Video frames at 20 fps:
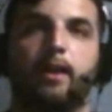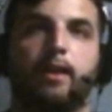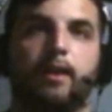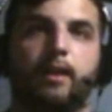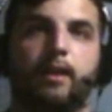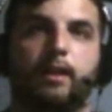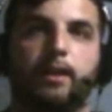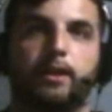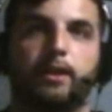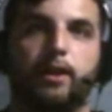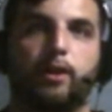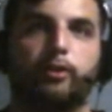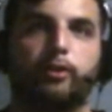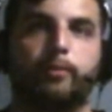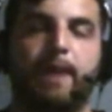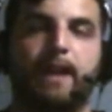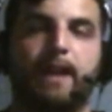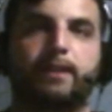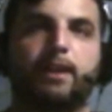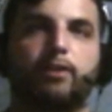
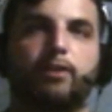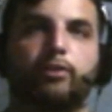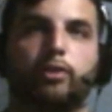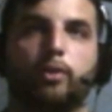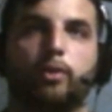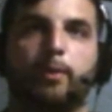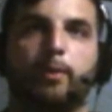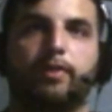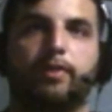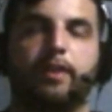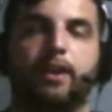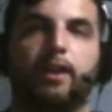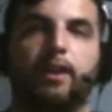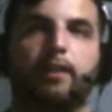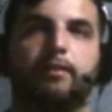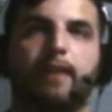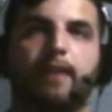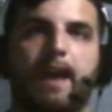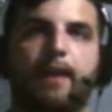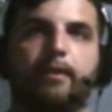SmackDown's a little bit thin on
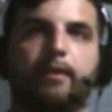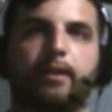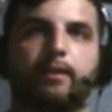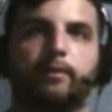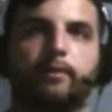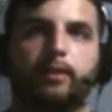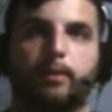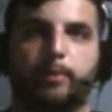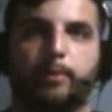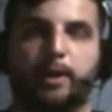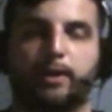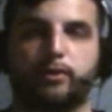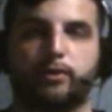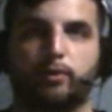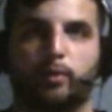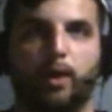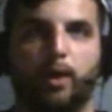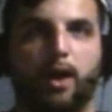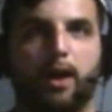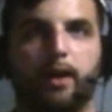talent compared to
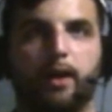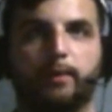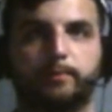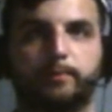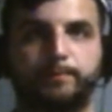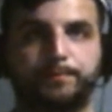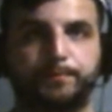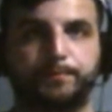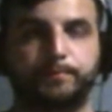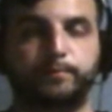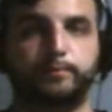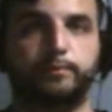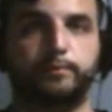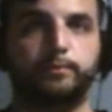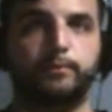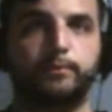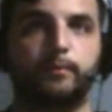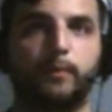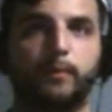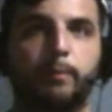Raw,
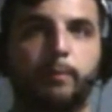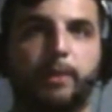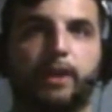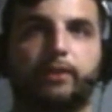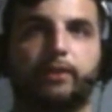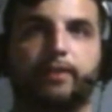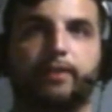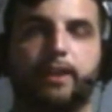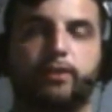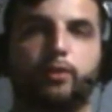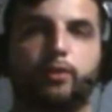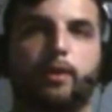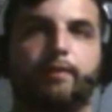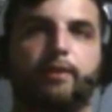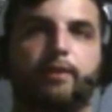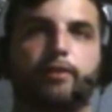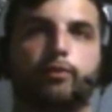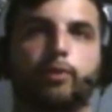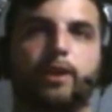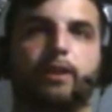because they do have the
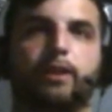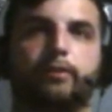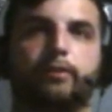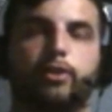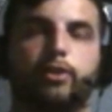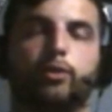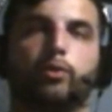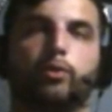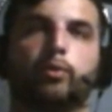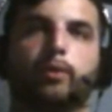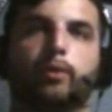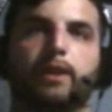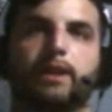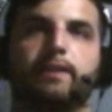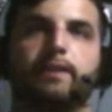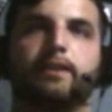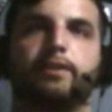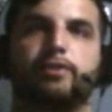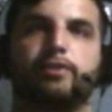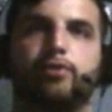3-2 when they
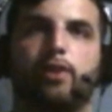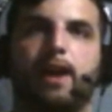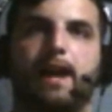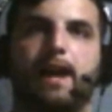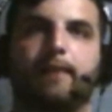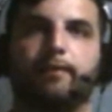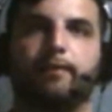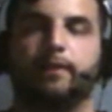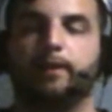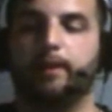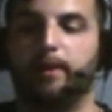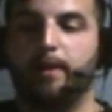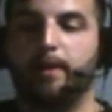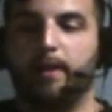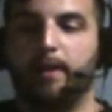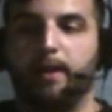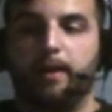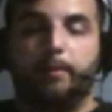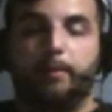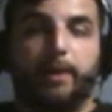did the draft.
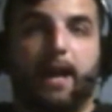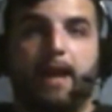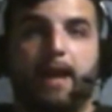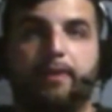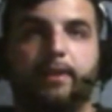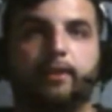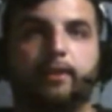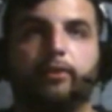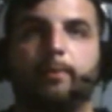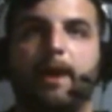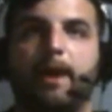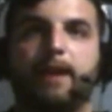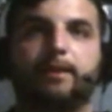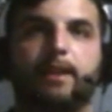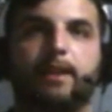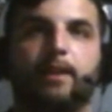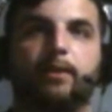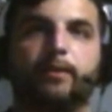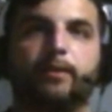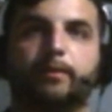But I think
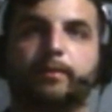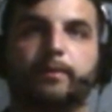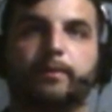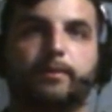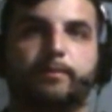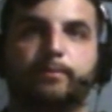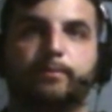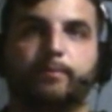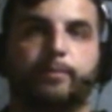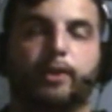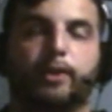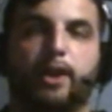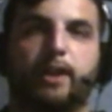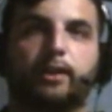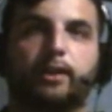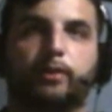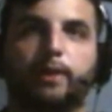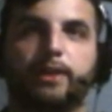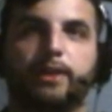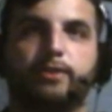SmackDown put on a
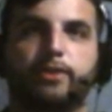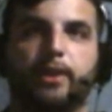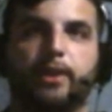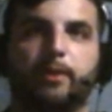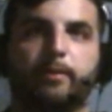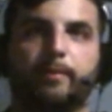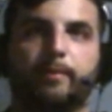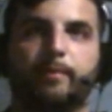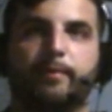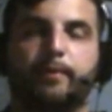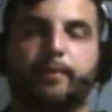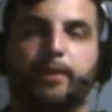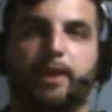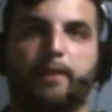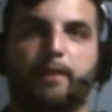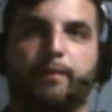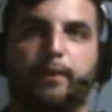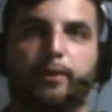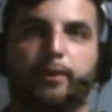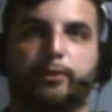great show for their
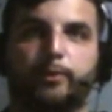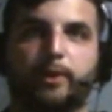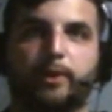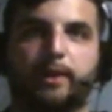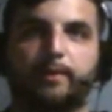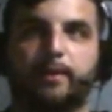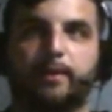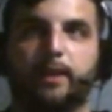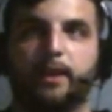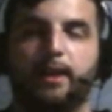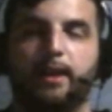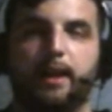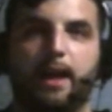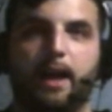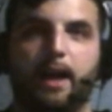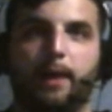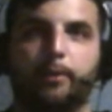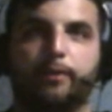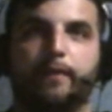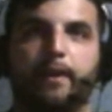first one. I
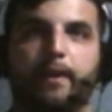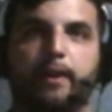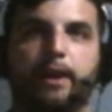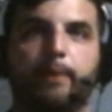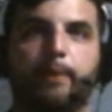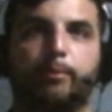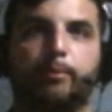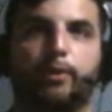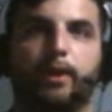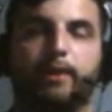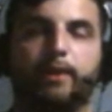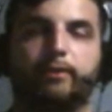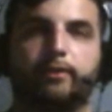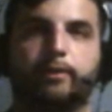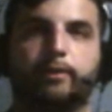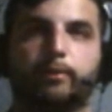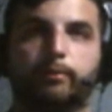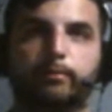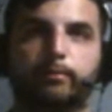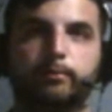was very impressed
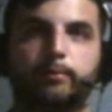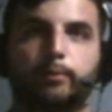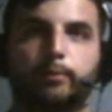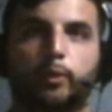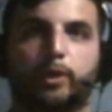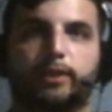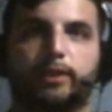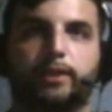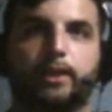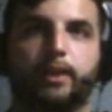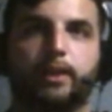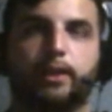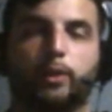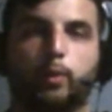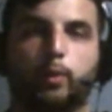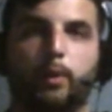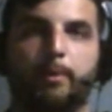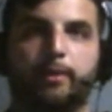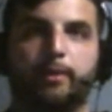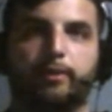with the
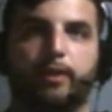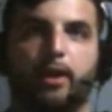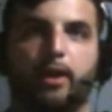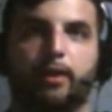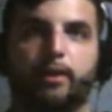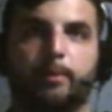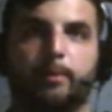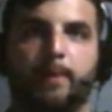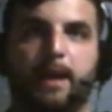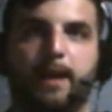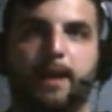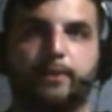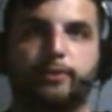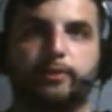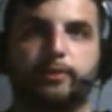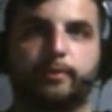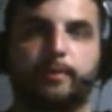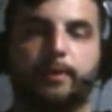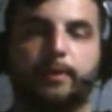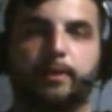women starting the match,
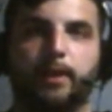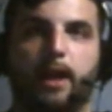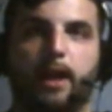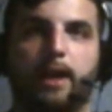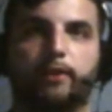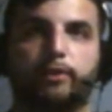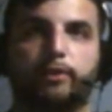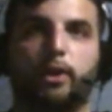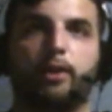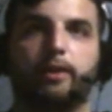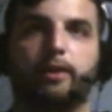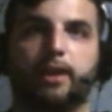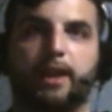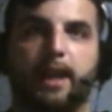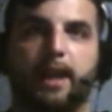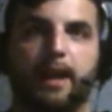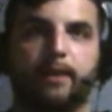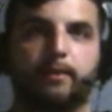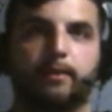starting the night.